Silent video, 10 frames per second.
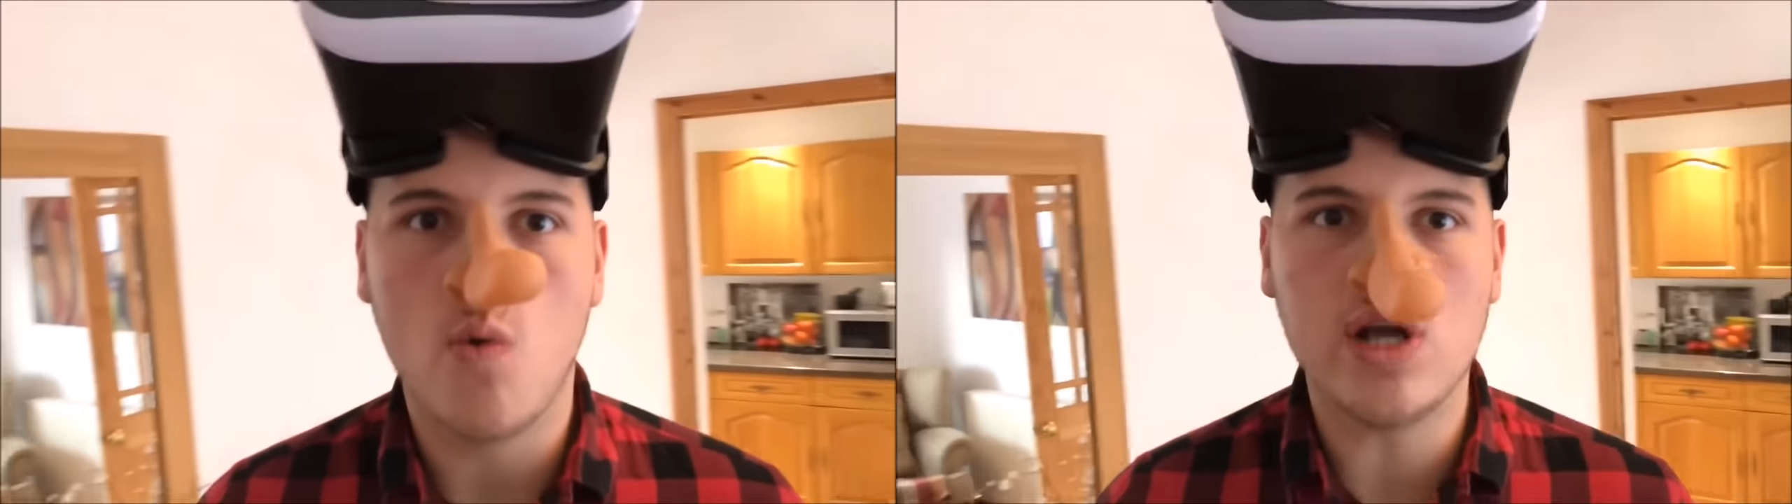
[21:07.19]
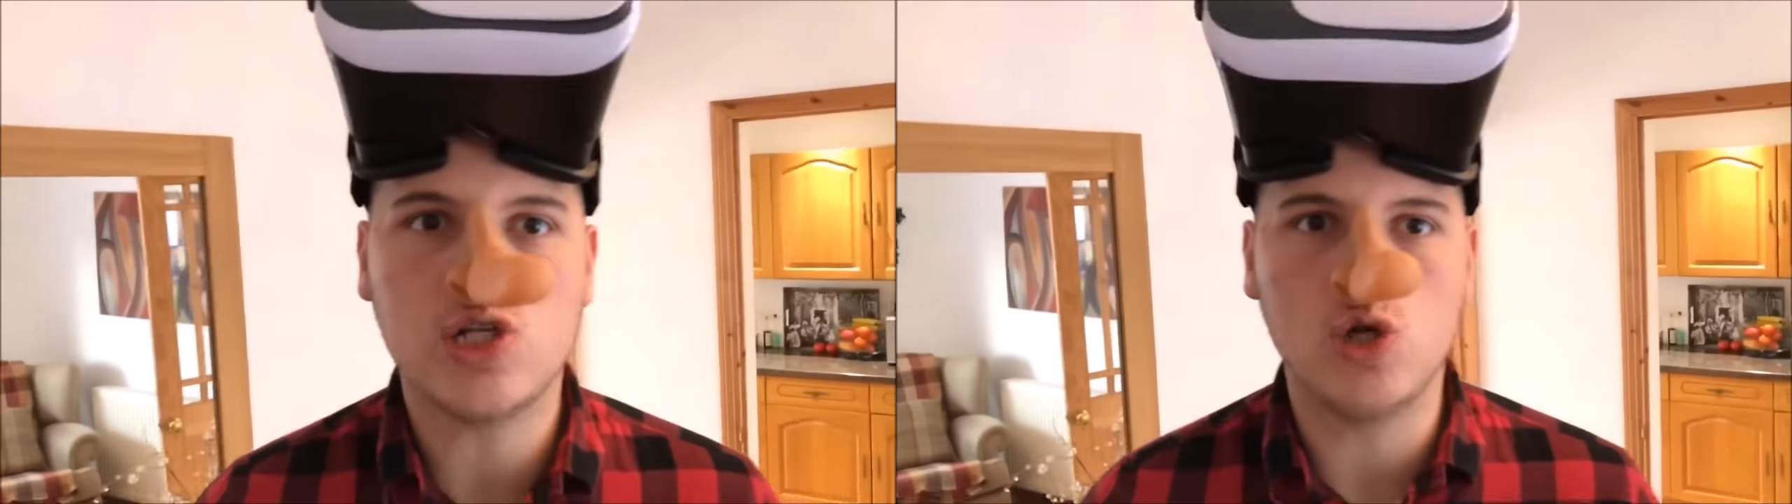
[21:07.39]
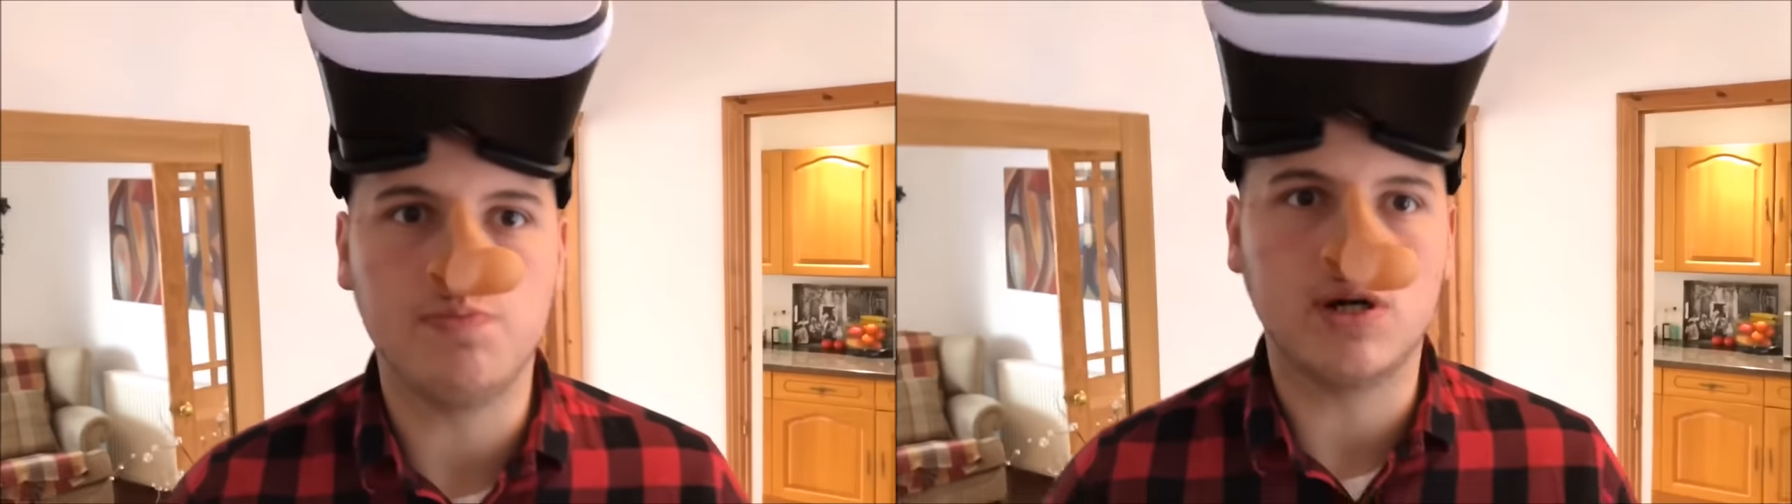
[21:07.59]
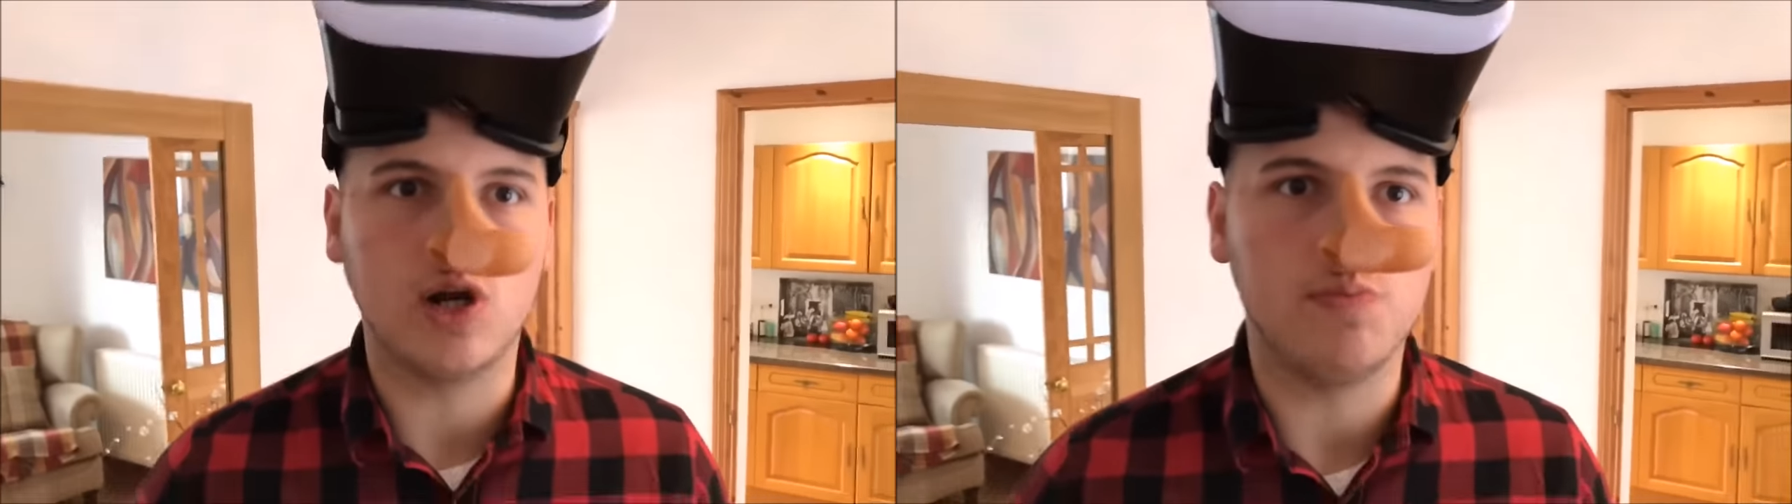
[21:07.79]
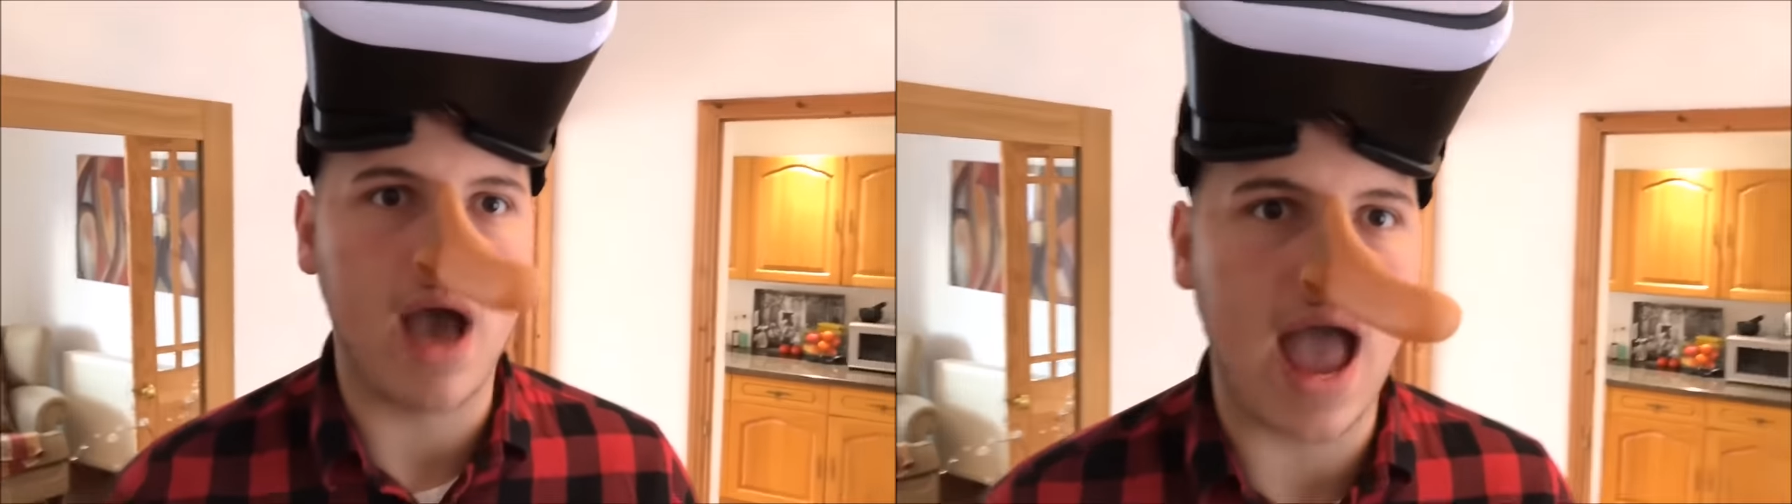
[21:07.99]
with
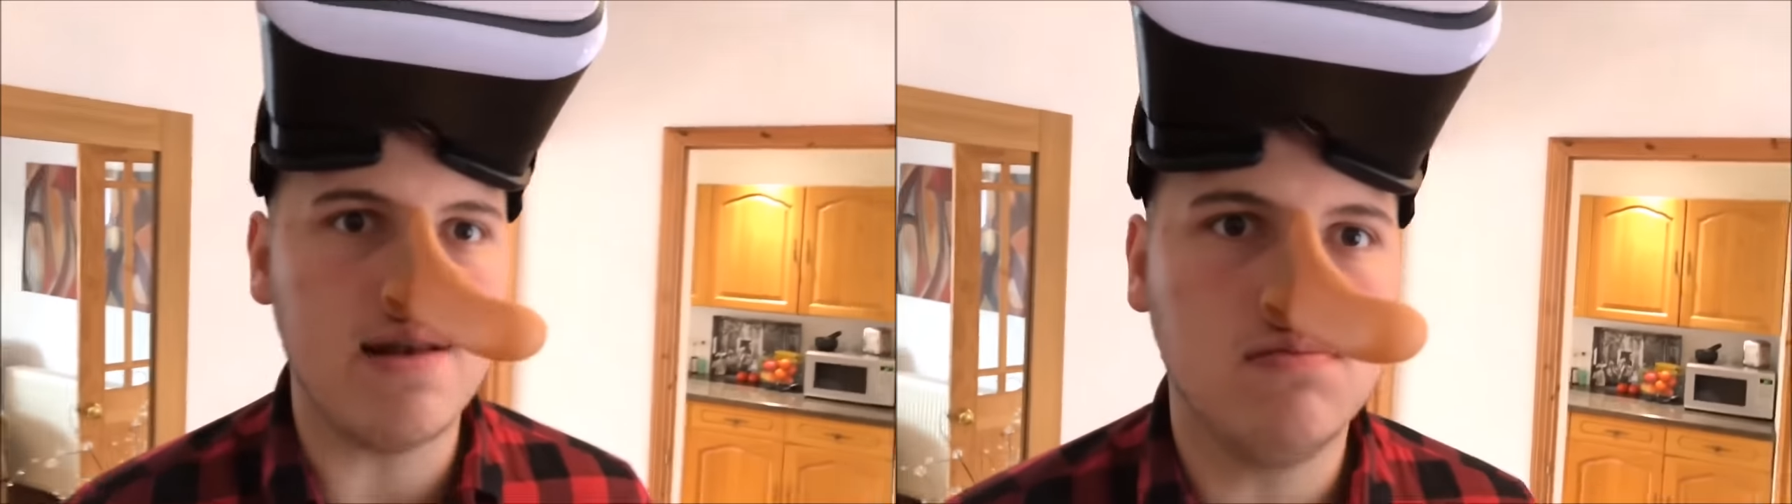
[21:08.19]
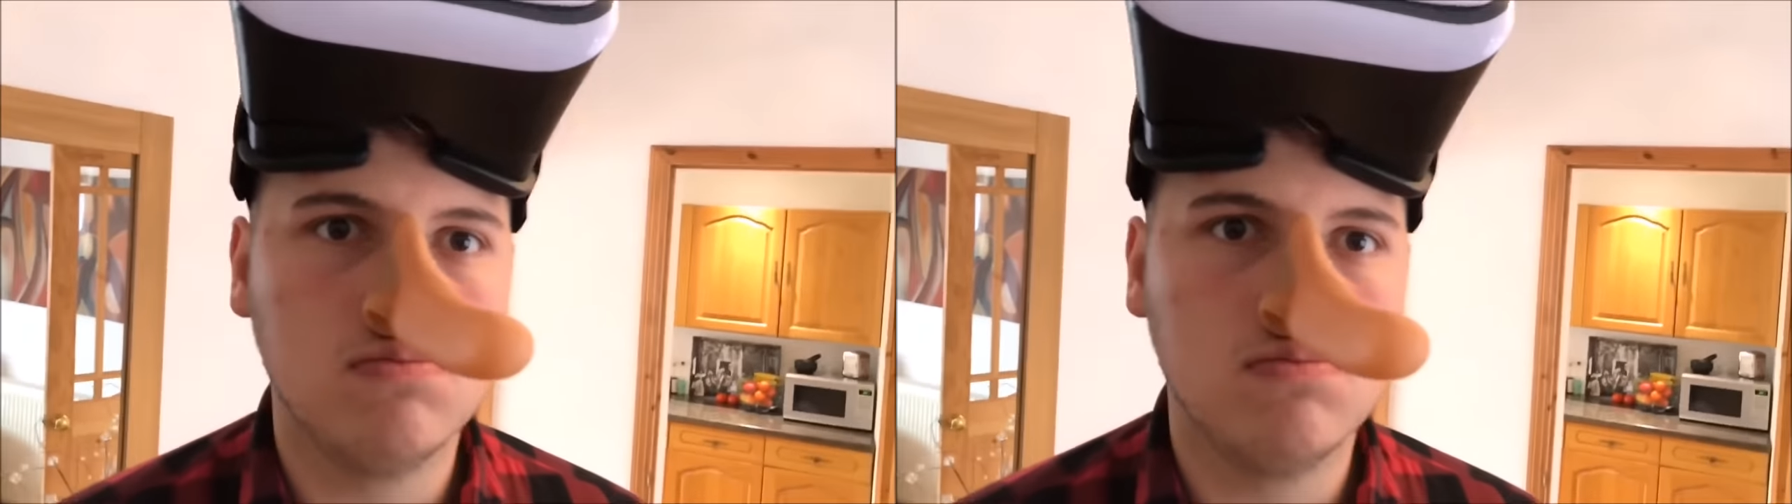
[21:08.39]
superglue, Ben?